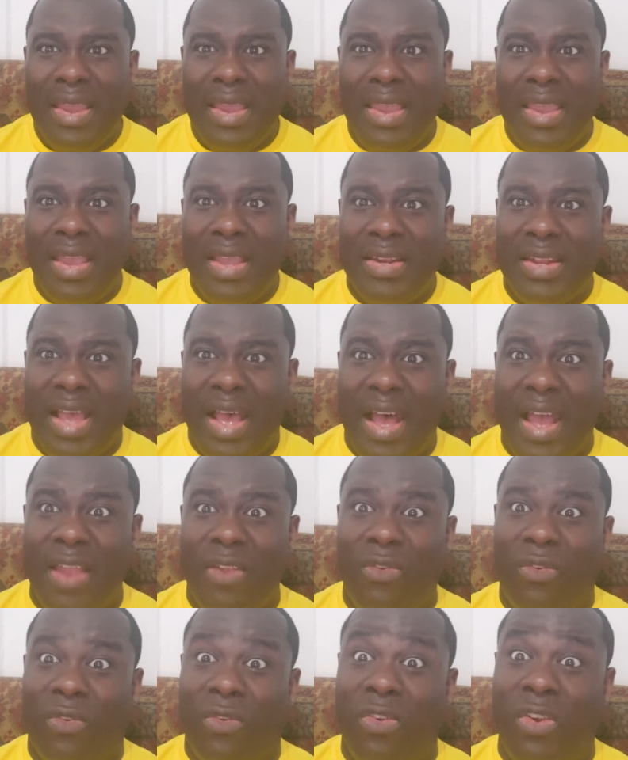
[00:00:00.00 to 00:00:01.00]
and
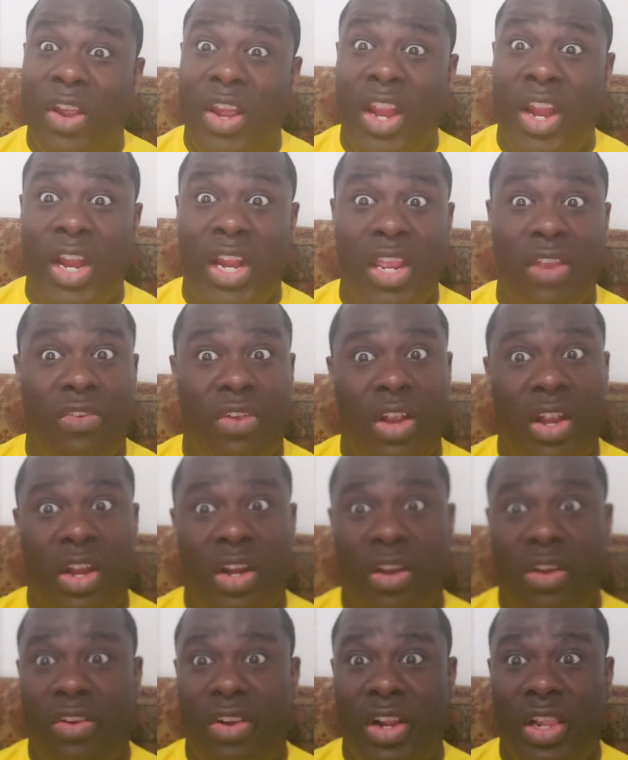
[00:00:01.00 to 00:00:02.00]
I really,
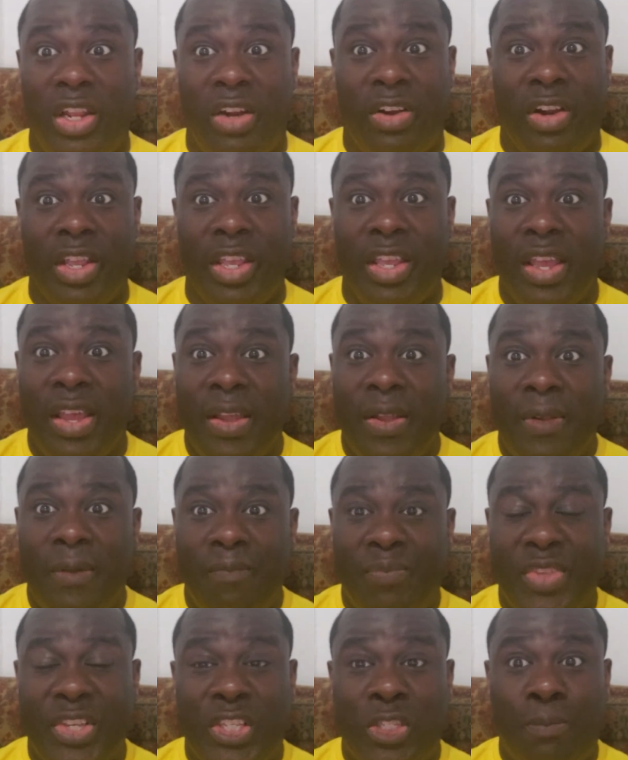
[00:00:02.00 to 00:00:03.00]
really, really, really,
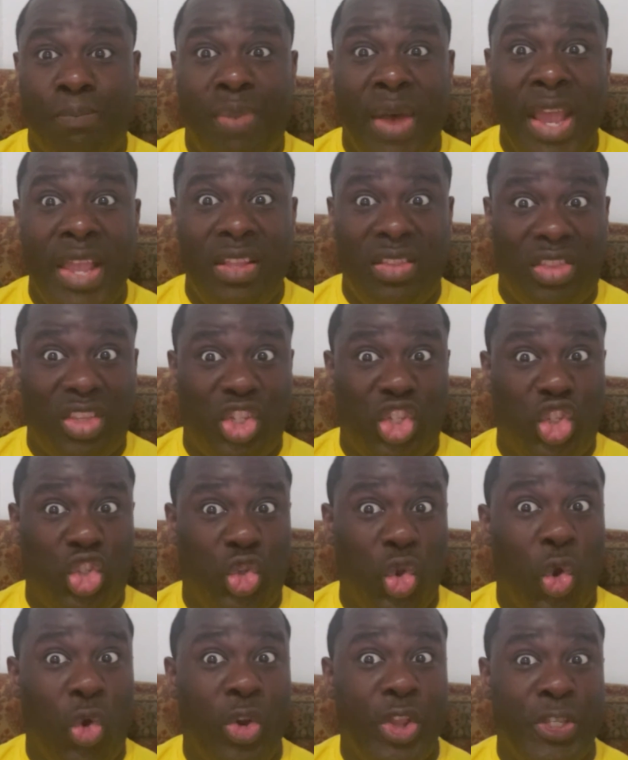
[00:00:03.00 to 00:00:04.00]
despite the
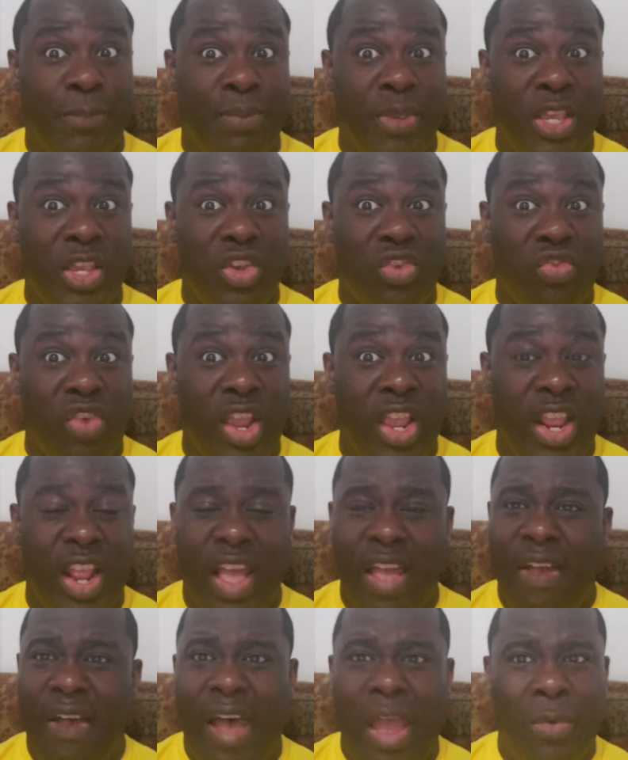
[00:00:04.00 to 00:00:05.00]
stories being great,
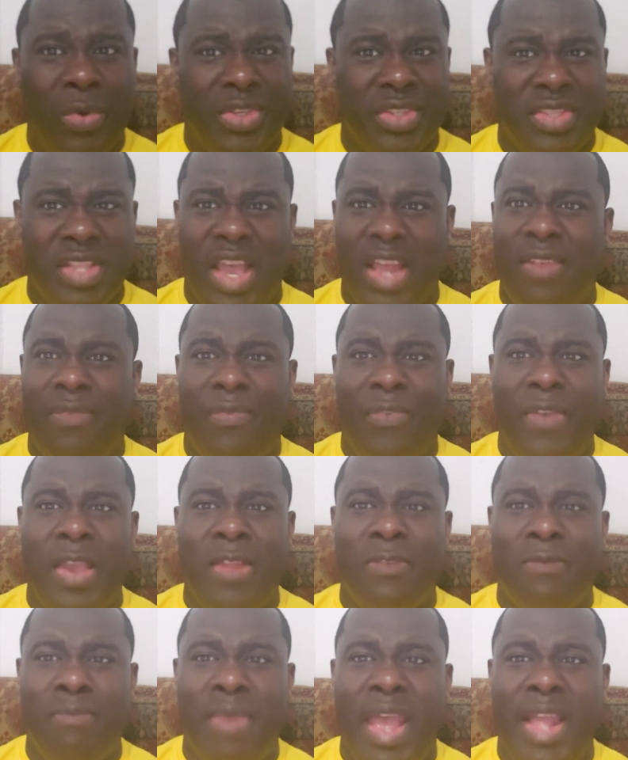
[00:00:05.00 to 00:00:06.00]
I was not a
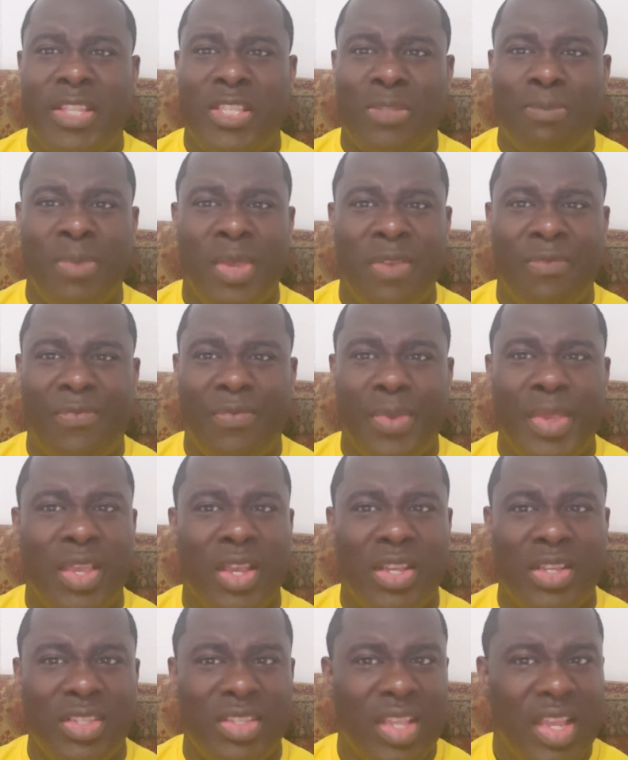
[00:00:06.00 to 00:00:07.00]
fan of Matt Smith
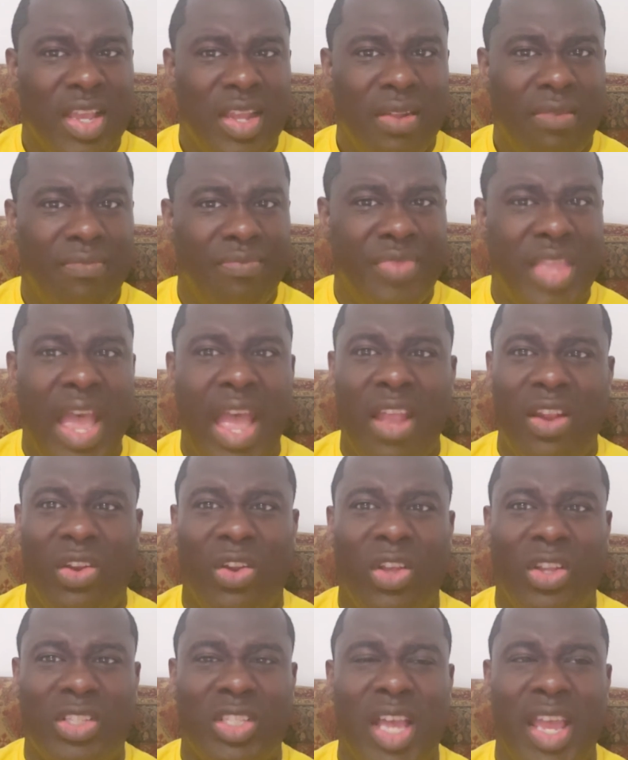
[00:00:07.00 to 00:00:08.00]
because that
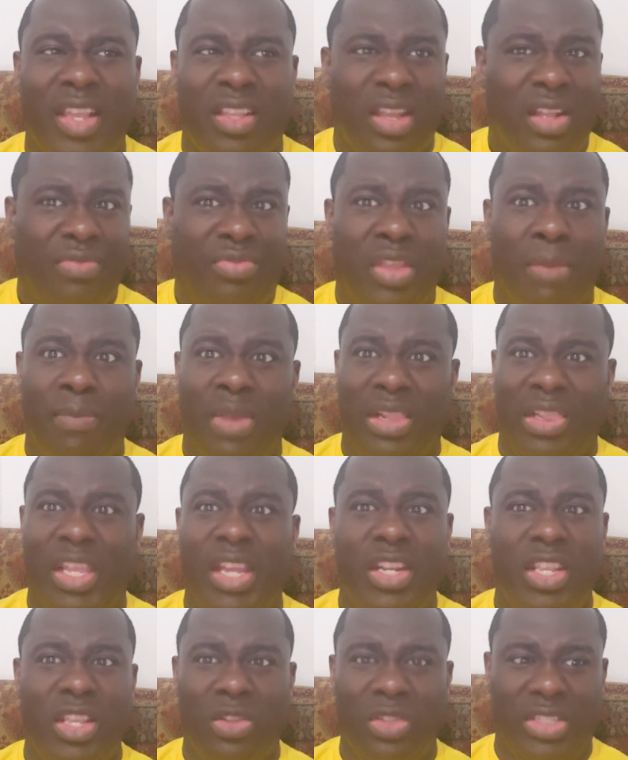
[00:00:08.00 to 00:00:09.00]
looked like the
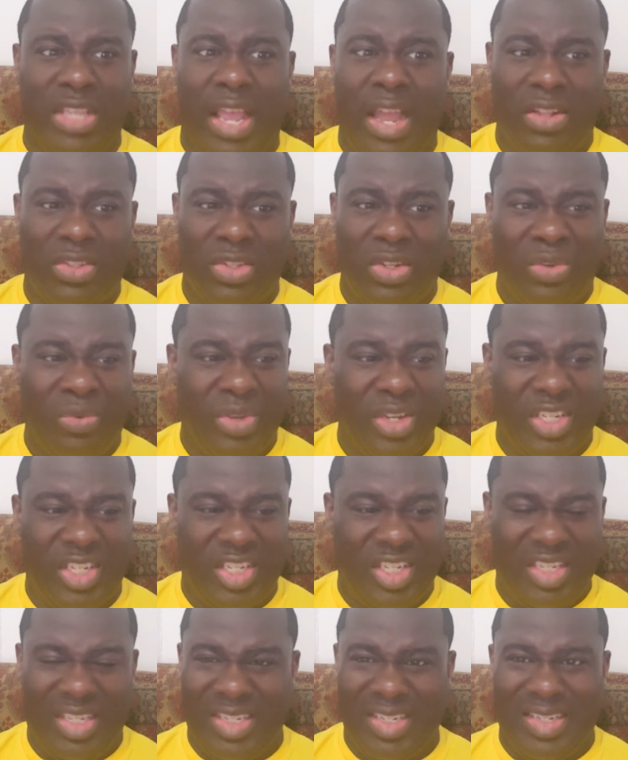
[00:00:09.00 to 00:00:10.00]
millennial doctor,
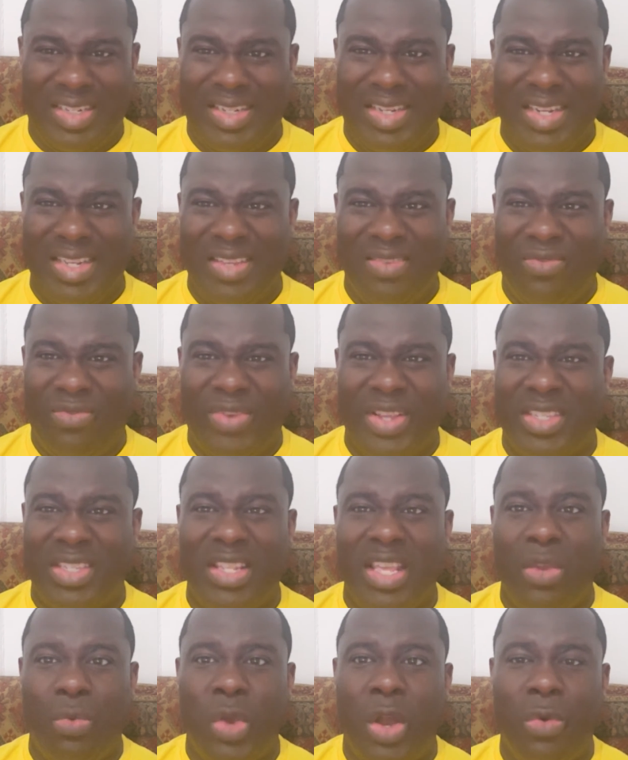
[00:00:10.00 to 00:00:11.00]
which didn't
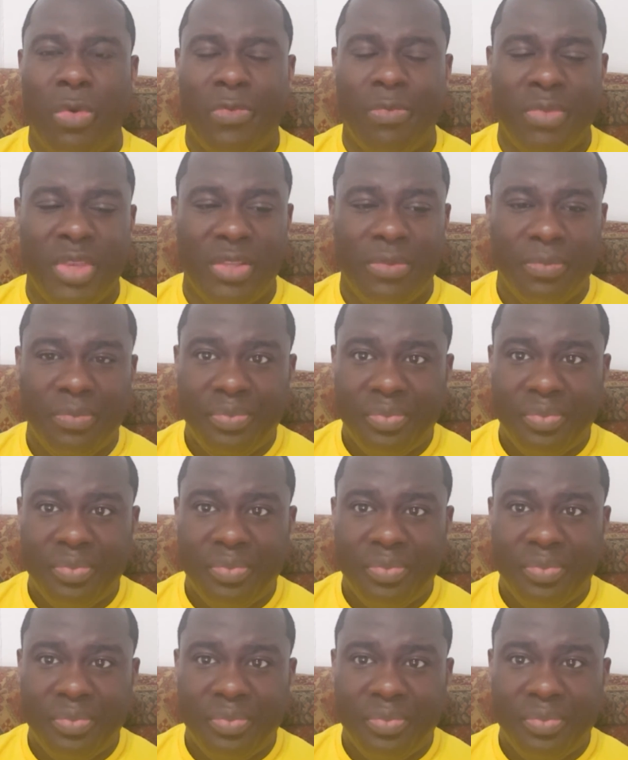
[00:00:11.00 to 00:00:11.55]
resonate well with me.